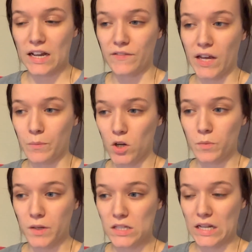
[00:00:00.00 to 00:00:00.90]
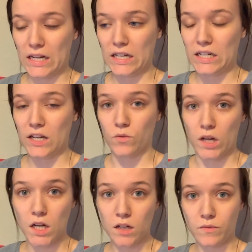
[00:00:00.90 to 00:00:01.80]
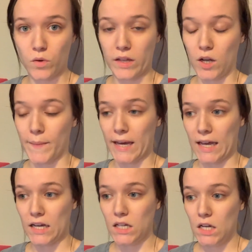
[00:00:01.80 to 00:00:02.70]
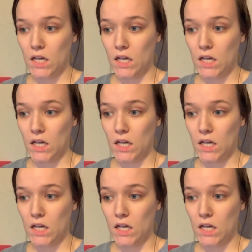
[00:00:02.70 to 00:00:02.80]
have hamburger buns that I need to get rid of before they go bad.